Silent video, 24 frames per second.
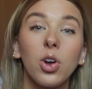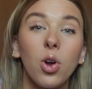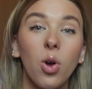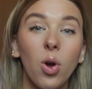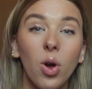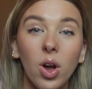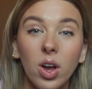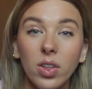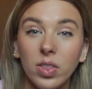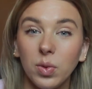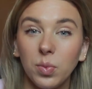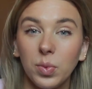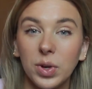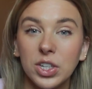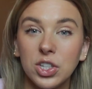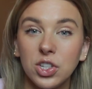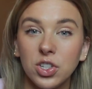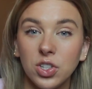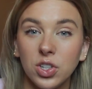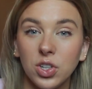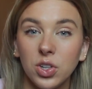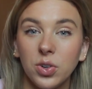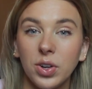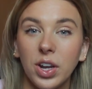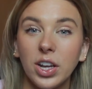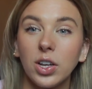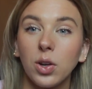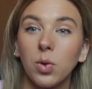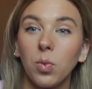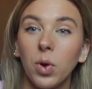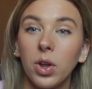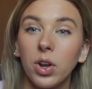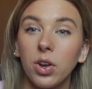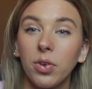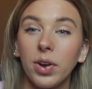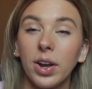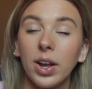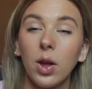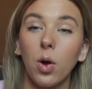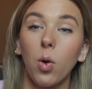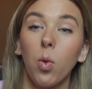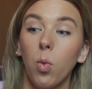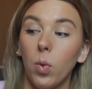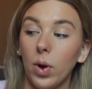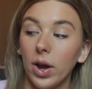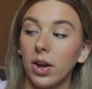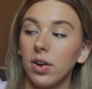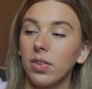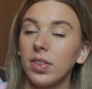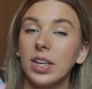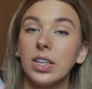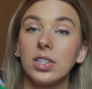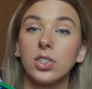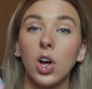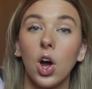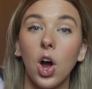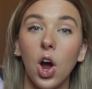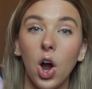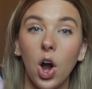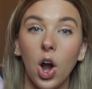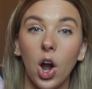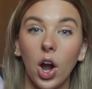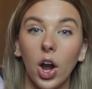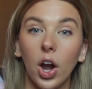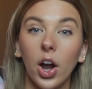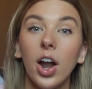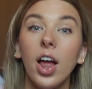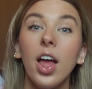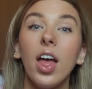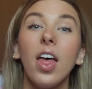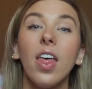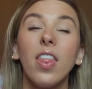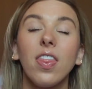going on the Wish soon and you're wondering where these are,